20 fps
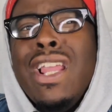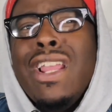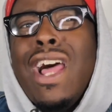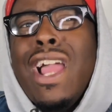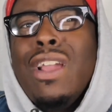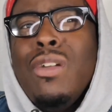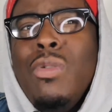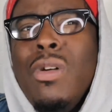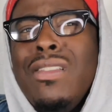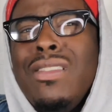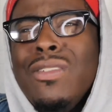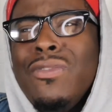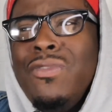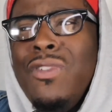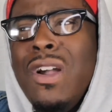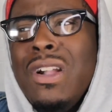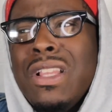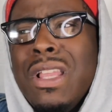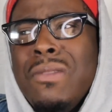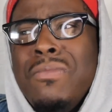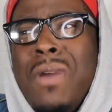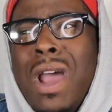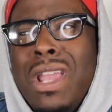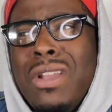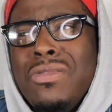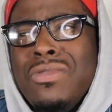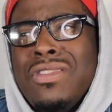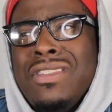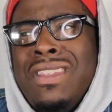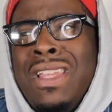Like, what the fuck did
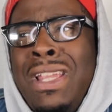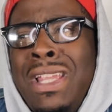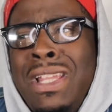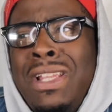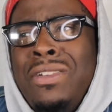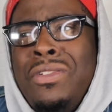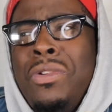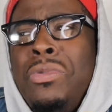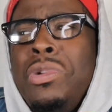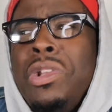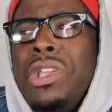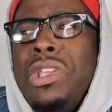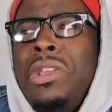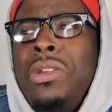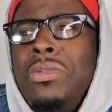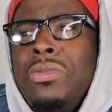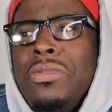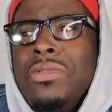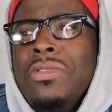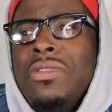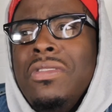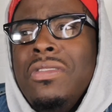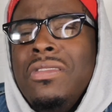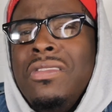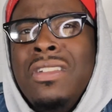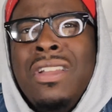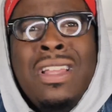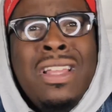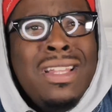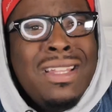Michael Steen do to you?
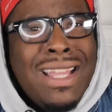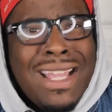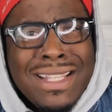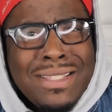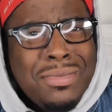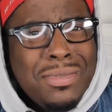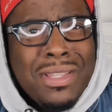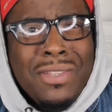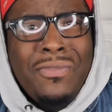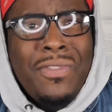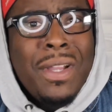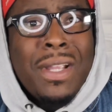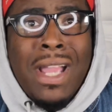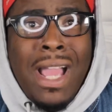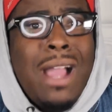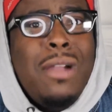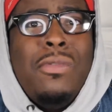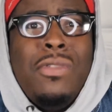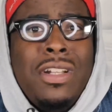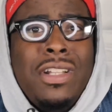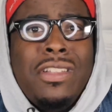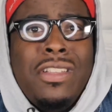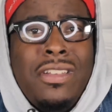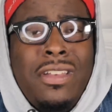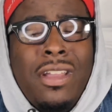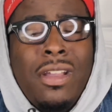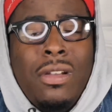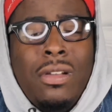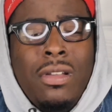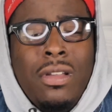That's what the fuck I wanted to
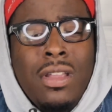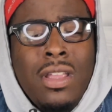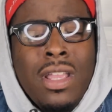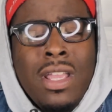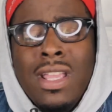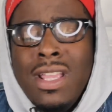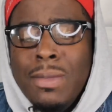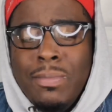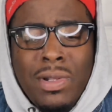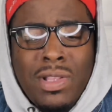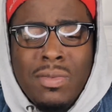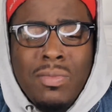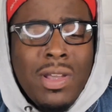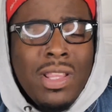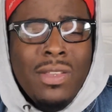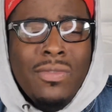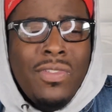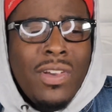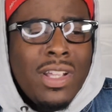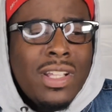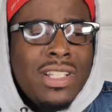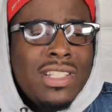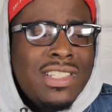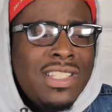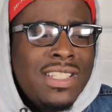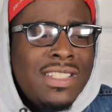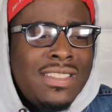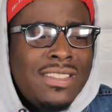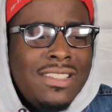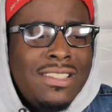know. But the motherfucker
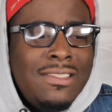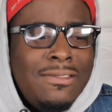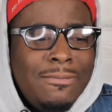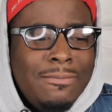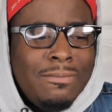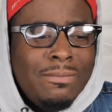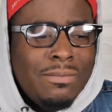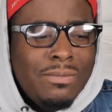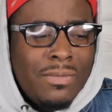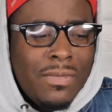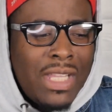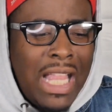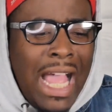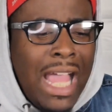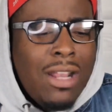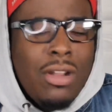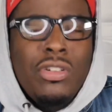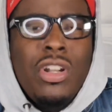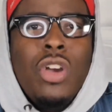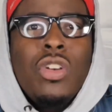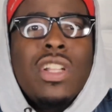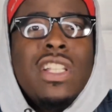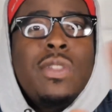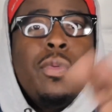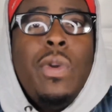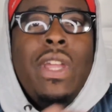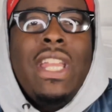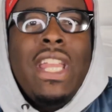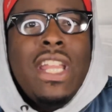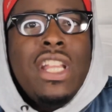just, I don't know, because
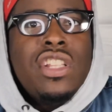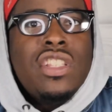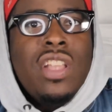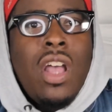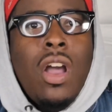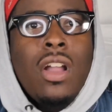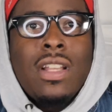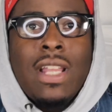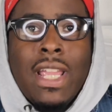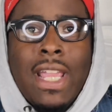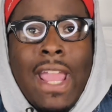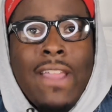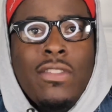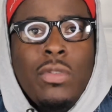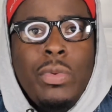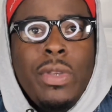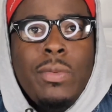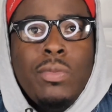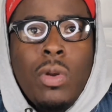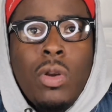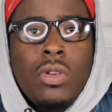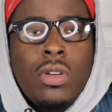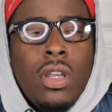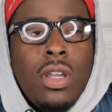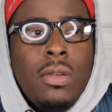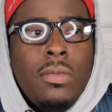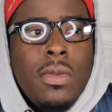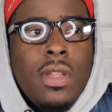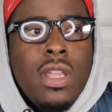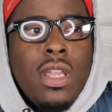we didn't talk. Like, after we broke
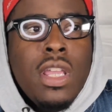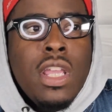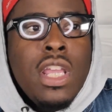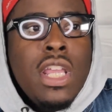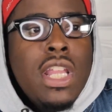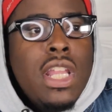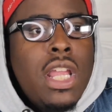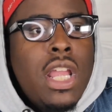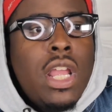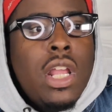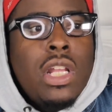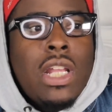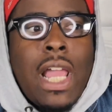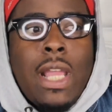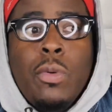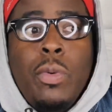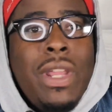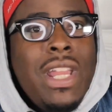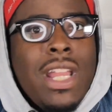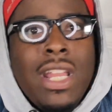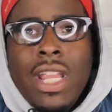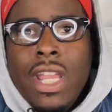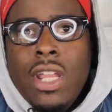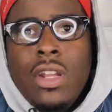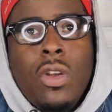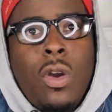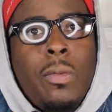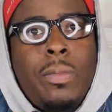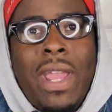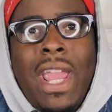up, like, we didn't
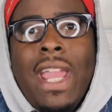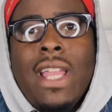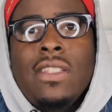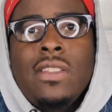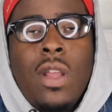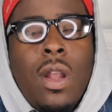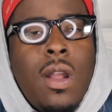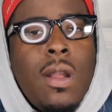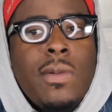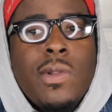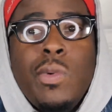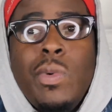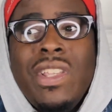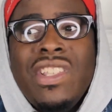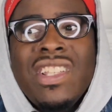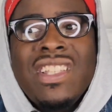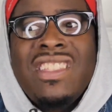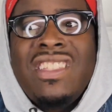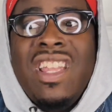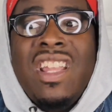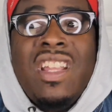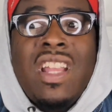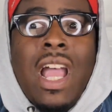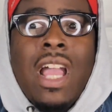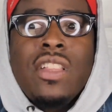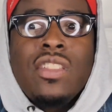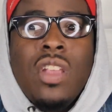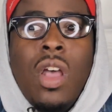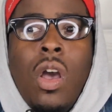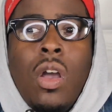end on bad terms. We just did
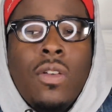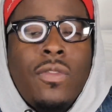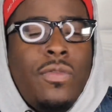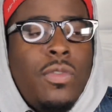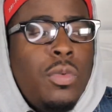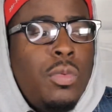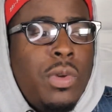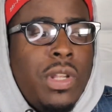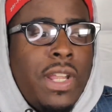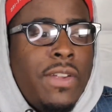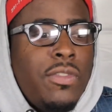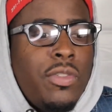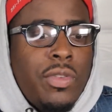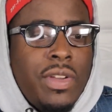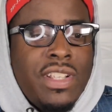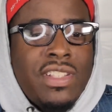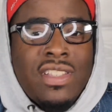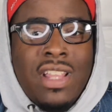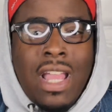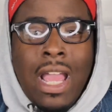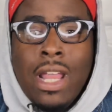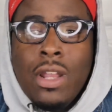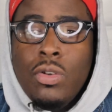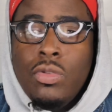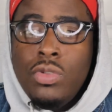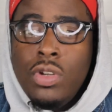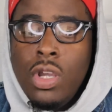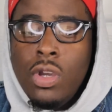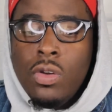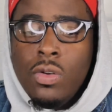not talk for whatever reason, I
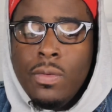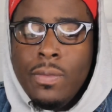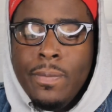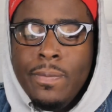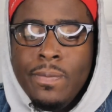don't know.